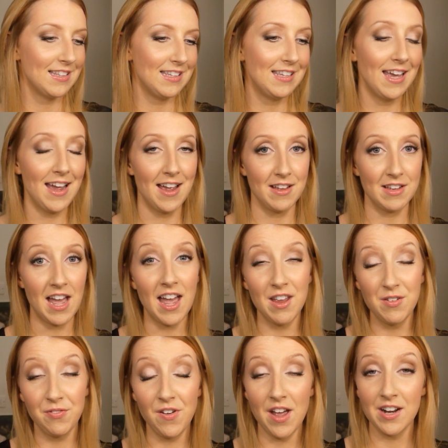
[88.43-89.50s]
Yeah,
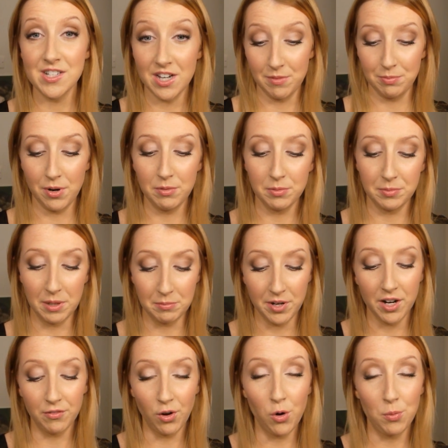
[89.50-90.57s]
in fact, I'm
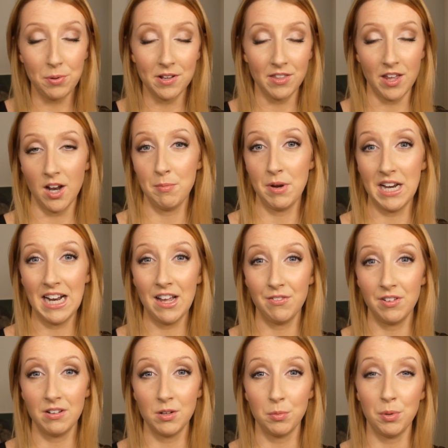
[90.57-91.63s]
kind of hoping that I might have
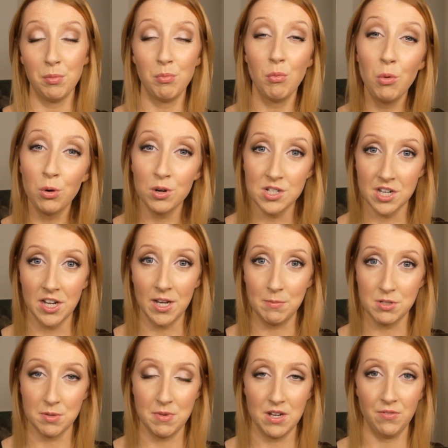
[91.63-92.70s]
a little bit more time
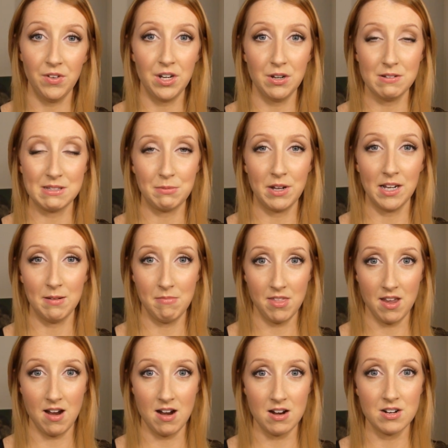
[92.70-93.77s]
to make videos while I'm
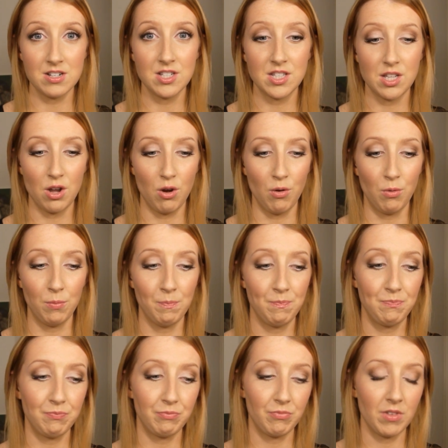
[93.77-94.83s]
there. So,
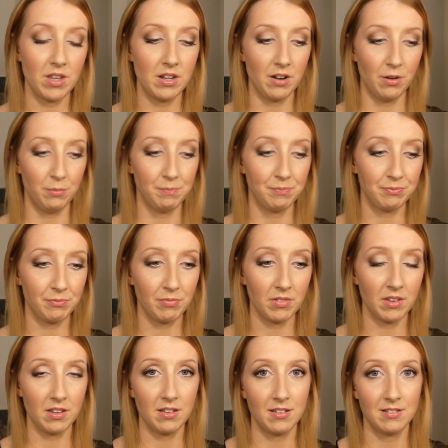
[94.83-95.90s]
you know,
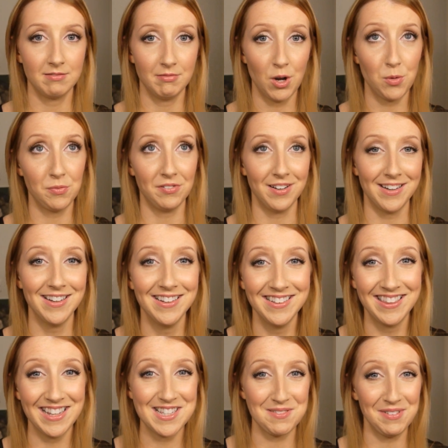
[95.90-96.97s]
hopefully.
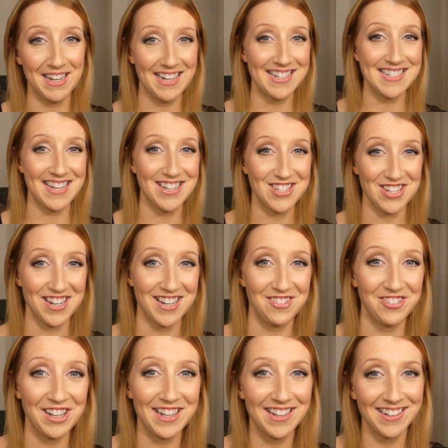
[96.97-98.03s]
That's my intention
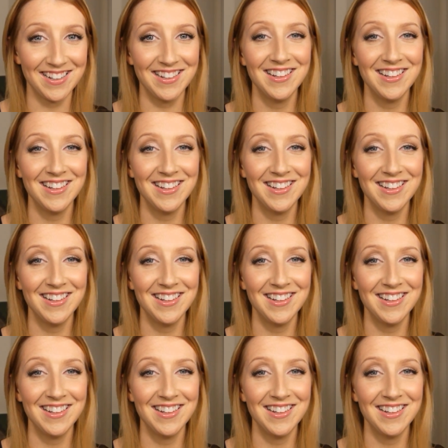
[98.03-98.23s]
anyway.